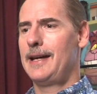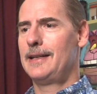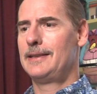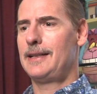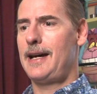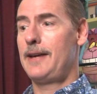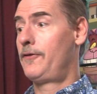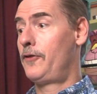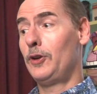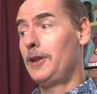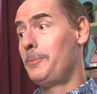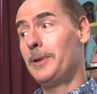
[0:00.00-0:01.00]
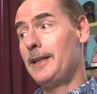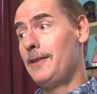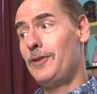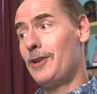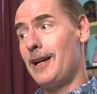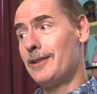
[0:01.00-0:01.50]
And I fully
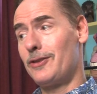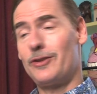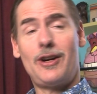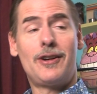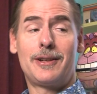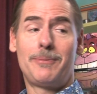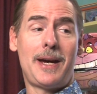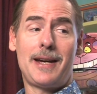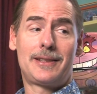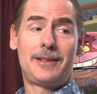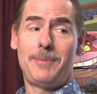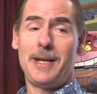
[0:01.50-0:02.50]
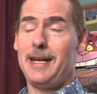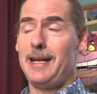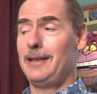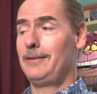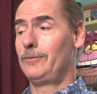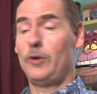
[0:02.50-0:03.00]
believe you guys are talking back to me,